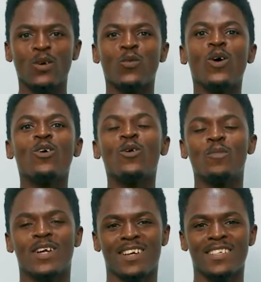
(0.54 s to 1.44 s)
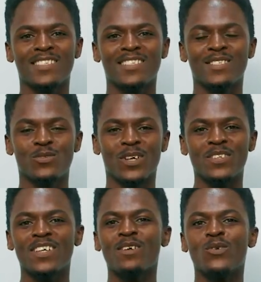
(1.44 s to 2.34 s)
Welcome, class, to
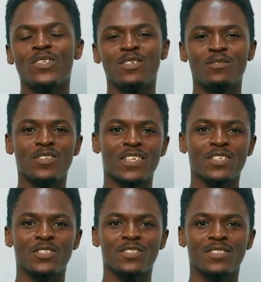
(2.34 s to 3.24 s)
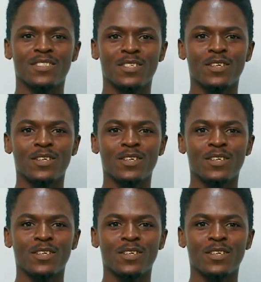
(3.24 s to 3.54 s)
another wonderful section